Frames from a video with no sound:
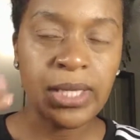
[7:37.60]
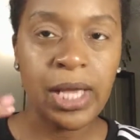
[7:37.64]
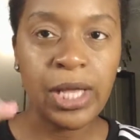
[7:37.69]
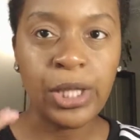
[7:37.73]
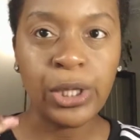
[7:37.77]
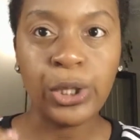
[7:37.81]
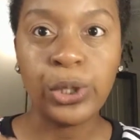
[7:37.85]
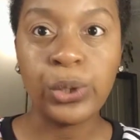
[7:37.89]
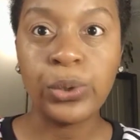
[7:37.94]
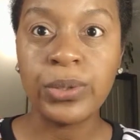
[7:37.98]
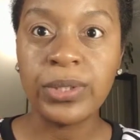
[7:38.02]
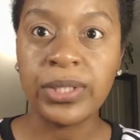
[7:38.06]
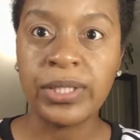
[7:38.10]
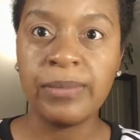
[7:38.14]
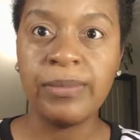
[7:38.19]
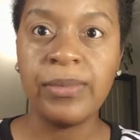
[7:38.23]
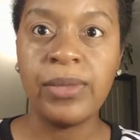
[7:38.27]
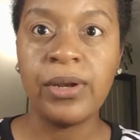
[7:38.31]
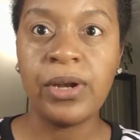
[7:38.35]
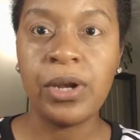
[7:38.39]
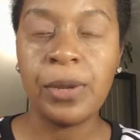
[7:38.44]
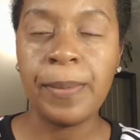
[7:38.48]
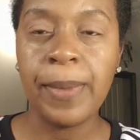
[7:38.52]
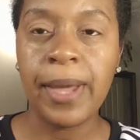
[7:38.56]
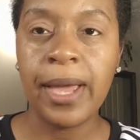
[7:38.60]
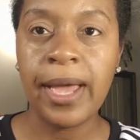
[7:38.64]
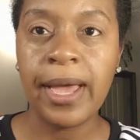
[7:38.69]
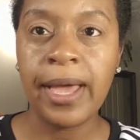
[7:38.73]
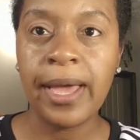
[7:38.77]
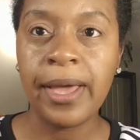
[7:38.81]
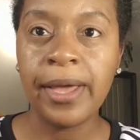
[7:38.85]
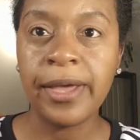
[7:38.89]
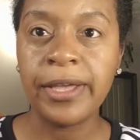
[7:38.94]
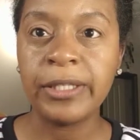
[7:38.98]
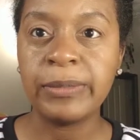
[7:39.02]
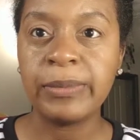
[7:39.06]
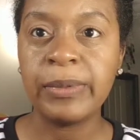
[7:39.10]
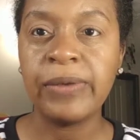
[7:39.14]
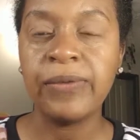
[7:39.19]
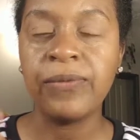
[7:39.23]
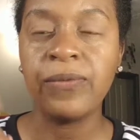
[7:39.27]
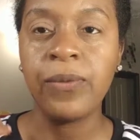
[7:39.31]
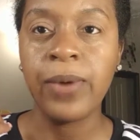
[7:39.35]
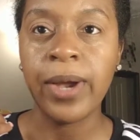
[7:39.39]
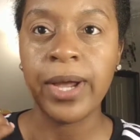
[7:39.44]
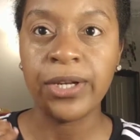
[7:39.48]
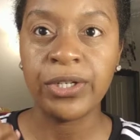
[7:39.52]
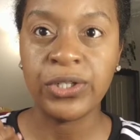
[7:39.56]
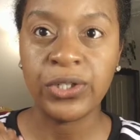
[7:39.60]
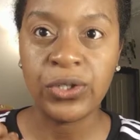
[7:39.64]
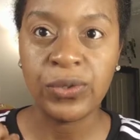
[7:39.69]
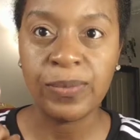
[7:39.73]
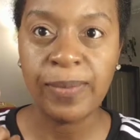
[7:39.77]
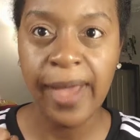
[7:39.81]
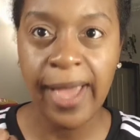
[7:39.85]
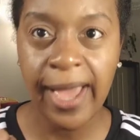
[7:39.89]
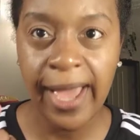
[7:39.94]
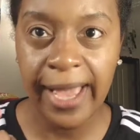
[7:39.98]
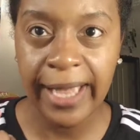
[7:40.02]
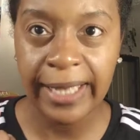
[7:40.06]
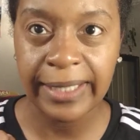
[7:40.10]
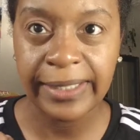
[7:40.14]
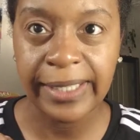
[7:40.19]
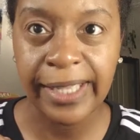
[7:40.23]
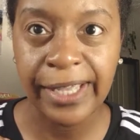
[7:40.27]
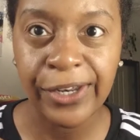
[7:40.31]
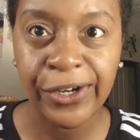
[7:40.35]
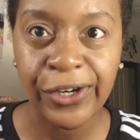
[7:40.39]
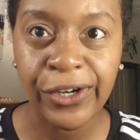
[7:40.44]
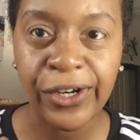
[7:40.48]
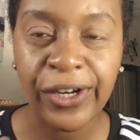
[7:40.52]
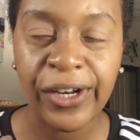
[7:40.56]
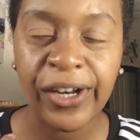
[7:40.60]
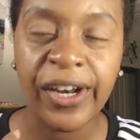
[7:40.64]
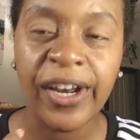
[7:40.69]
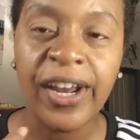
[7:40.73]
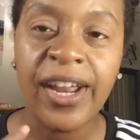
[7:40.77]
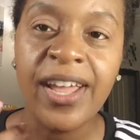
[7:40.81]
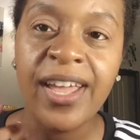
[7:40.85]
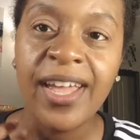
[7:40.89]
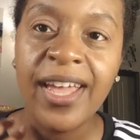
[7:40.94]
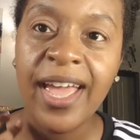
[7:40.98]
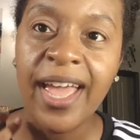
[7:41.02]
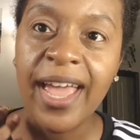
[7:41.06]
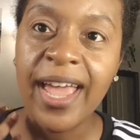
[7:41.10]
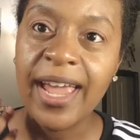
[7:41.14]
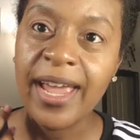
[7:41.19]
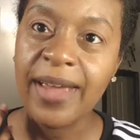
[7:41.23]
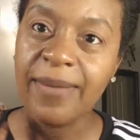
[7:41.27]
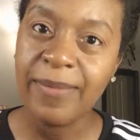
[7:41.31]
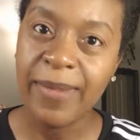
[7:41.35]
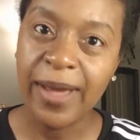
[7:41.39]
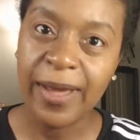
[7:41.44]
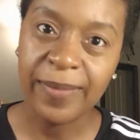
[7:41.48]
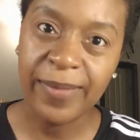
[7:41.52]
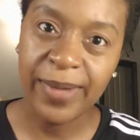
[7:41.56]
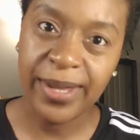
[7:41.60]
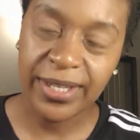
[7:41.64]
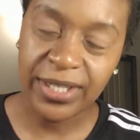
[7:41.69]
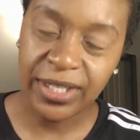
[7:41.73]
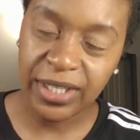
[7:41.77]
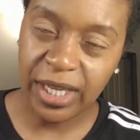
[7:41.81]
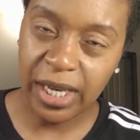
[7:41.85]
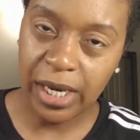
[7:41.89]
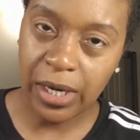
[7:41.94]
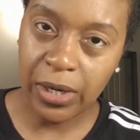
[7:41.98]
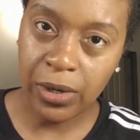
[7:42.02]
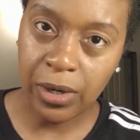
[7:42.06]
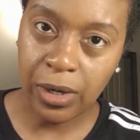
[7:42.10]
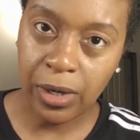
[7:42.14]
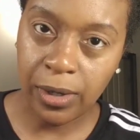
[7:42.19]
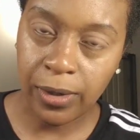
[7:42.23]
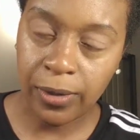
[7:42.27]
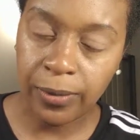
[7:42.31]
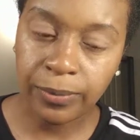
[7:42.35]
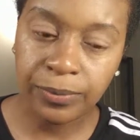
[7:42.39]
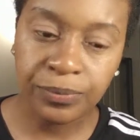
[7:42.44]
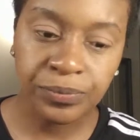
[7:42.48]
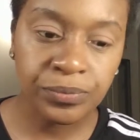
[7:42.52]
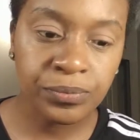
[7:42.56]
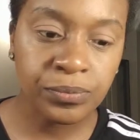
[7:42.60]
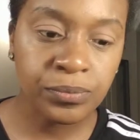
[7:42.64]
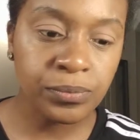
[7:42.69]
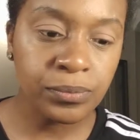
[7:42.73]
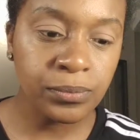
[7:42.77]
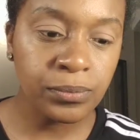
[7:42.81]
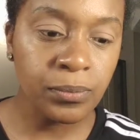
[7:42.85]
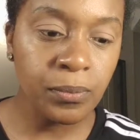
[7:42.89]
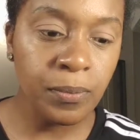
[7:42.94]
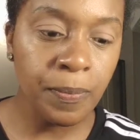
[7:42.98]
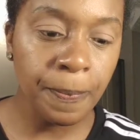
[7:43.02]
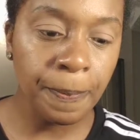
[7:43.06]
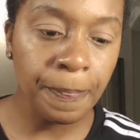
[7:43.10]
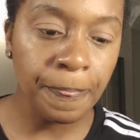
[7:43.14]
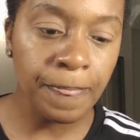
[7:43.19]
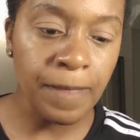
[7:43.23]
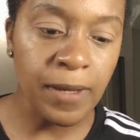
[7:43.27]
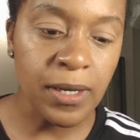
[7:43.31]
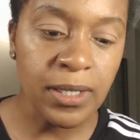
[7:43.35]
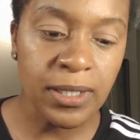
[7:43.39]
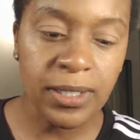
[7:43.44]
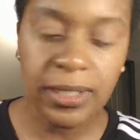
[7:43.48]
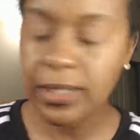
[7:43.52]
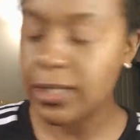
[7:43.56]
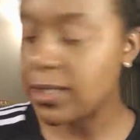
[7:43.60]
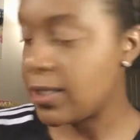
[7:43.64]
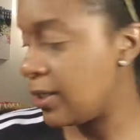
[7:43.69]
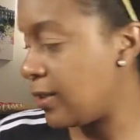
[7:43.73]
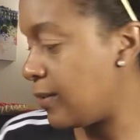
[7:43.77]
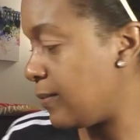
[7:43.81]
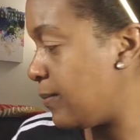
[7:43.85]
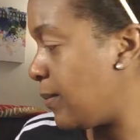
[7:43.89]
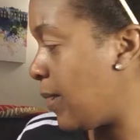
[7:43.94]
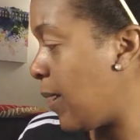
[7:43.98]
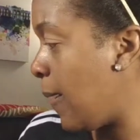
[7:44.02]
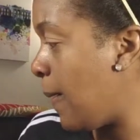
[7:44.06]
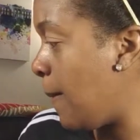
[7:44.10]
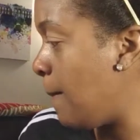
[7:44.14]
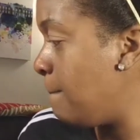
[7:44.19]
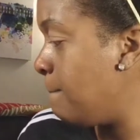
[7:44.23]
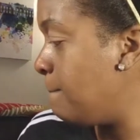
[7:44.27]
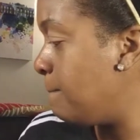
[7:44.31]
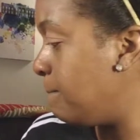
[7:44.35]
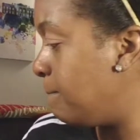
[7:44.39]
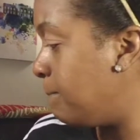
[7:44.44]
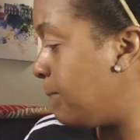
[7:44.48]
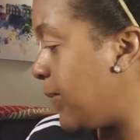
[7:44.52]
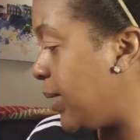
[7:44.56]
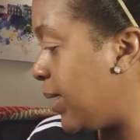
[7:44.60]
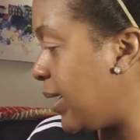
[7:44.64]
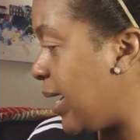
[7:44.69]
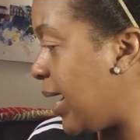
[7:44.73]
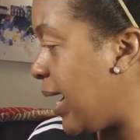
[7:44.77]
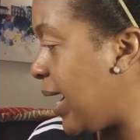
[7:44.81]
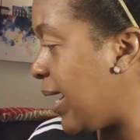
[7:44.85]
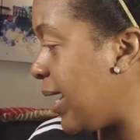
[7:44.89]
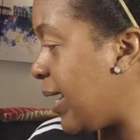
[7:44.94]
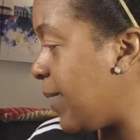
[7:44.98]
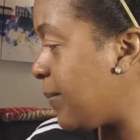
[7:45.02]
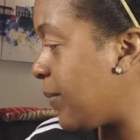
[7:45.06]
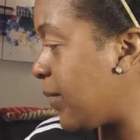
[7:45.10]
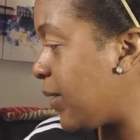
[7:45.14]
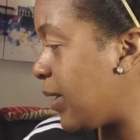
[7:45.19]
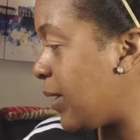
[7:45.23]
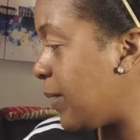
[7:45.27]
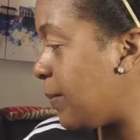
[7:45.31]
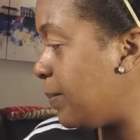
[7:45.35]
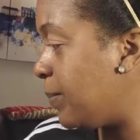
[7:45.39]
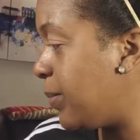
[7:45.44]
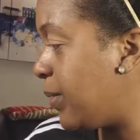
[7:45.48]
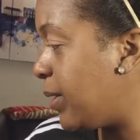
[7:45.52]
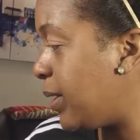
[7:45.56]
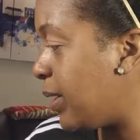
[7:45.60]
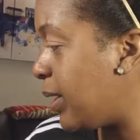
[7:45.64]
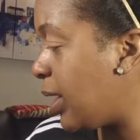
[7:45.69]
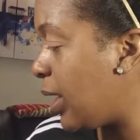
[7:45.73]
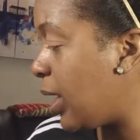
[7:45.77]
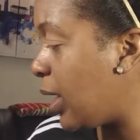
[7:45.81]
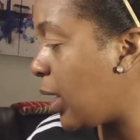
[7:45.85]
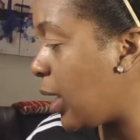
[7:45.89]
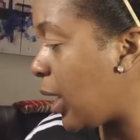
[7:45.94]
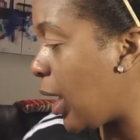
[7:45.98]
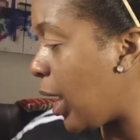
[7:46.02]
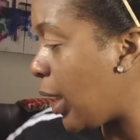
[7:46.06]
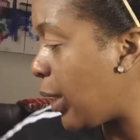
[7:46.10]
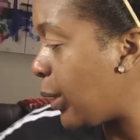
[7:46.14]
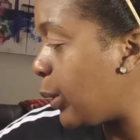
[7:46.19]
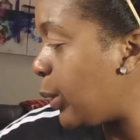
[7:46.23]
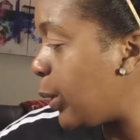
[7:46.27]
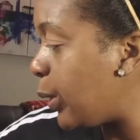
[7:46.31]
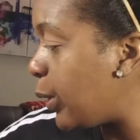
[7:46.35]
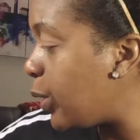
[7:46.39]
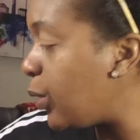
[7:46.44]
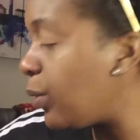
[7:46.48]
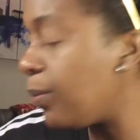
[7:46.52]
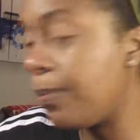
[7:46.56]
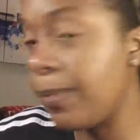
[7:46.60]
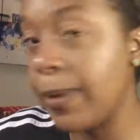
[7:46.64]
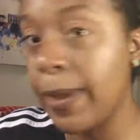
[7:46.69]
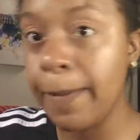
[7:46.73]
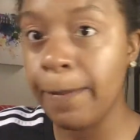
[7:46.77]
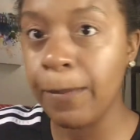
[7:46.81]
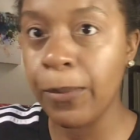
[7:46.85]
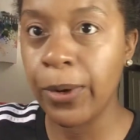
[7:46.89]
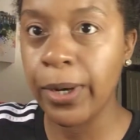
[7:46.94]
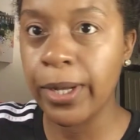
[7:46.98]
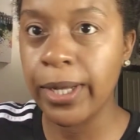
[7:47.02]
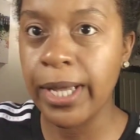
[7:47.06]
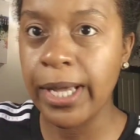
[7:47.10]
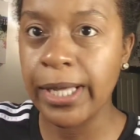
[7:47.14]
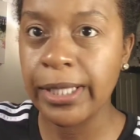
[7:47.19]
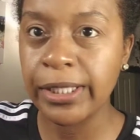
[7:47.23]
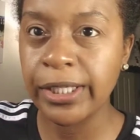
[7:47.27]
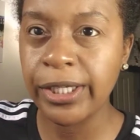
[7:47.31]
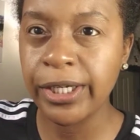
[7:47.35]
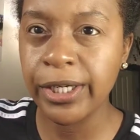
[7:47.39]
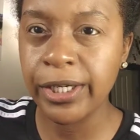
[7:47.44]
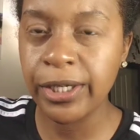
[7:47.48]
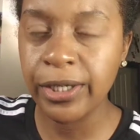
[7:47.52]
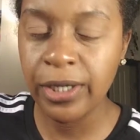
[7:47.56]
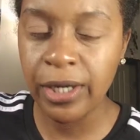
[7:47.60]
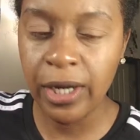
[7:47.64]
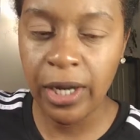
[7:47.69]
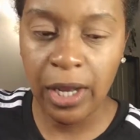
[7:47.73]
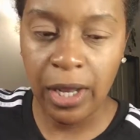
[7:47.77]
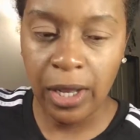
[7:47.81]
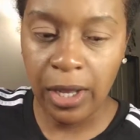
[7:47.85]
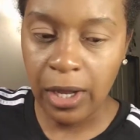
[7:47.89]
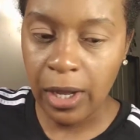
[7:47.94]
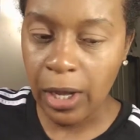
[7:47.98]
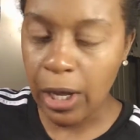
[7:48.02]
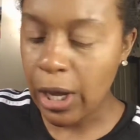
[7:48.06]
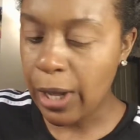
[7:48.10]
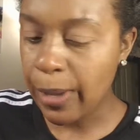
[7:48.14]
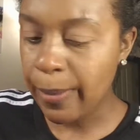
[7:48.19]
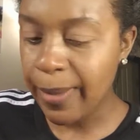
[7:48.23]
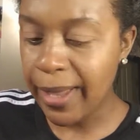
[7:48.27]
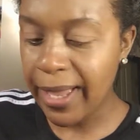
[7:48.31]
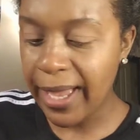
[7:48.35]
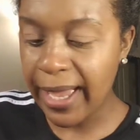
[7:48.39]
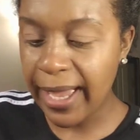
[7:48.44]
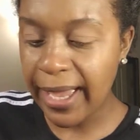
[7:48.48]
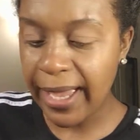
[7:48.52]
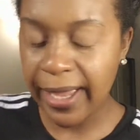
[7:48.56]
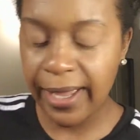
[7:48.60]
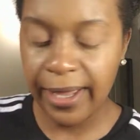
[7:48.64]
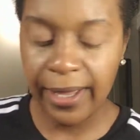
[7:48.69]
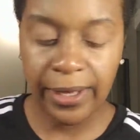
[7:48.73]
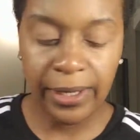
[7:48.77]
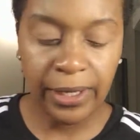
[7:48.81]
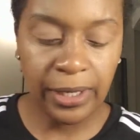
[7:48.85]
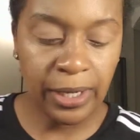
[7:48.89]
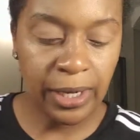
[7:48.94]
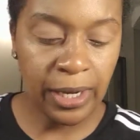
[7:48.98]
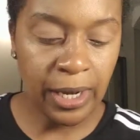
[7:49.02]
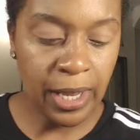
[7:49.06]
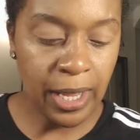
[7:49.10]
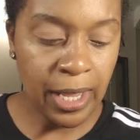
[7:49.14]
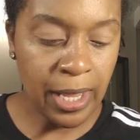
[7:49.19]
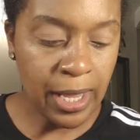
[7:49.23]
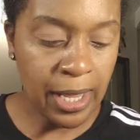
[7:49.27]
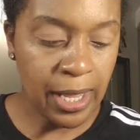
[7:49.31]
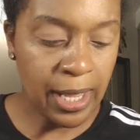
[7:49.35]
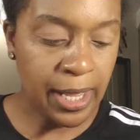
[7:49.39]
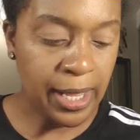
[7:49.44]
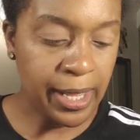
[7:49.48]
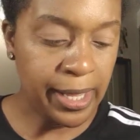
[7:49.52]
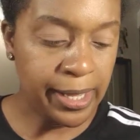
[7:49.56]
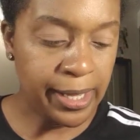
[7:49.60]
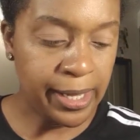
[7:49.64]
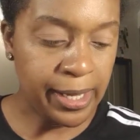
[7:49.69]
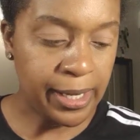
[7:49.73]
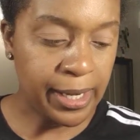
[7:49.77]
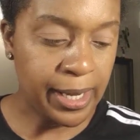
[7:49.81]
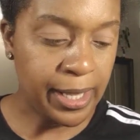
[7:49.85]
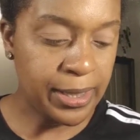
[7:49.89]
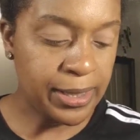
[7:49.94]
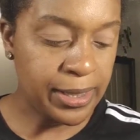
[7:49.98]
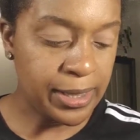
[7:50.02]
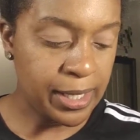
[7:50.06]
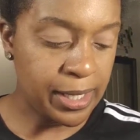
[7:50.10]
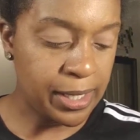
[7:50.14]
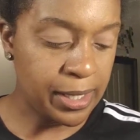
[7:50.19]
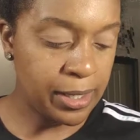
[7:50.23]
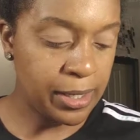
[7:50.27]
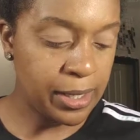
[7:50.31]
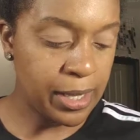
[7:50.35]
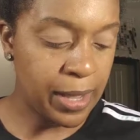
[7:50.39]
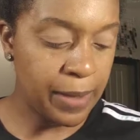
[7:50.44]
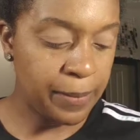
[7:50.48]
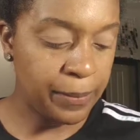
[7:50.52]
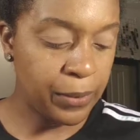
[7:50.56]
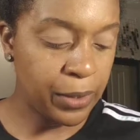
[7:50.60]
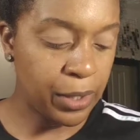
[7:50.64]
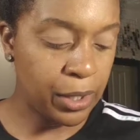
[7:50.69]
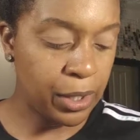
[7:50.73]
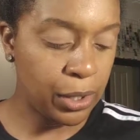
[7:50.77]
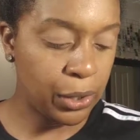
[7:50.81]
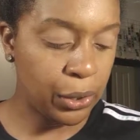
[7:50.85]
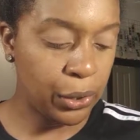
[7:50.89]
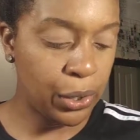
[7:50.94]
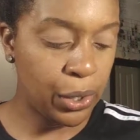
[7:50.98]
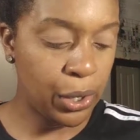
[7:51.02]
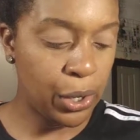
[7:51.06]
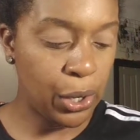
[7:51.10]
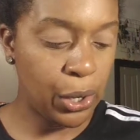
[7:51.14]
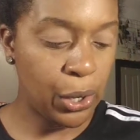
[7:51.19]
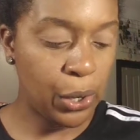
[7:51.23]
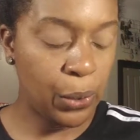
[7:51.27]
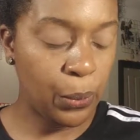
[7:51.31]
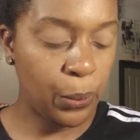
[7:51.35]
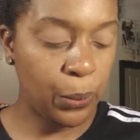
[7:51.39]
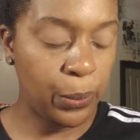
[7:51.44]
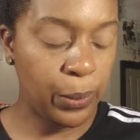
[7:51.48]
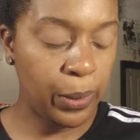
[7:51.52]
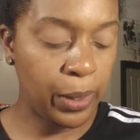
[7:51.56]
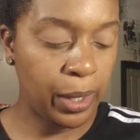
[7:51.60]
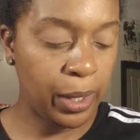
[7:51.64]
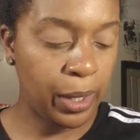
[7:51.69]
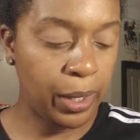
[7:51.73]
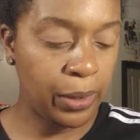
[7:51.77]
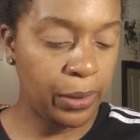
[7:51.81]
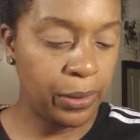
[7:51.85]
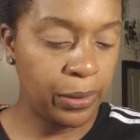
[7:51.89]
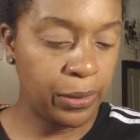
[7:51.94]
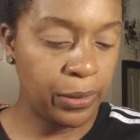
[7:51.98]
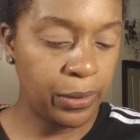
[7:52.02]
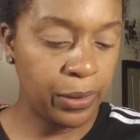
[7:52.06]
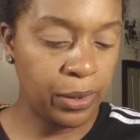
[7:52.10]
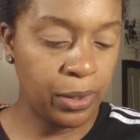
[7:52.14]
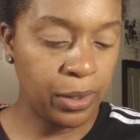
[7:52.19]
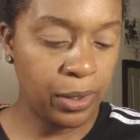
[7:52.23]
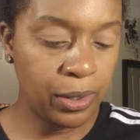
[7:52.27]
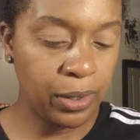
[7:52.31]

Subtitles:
a little something on my eyes before I do my eyeliner and my mascara. But I am going to put a little bit more color on my eye, and I think I'm going to go with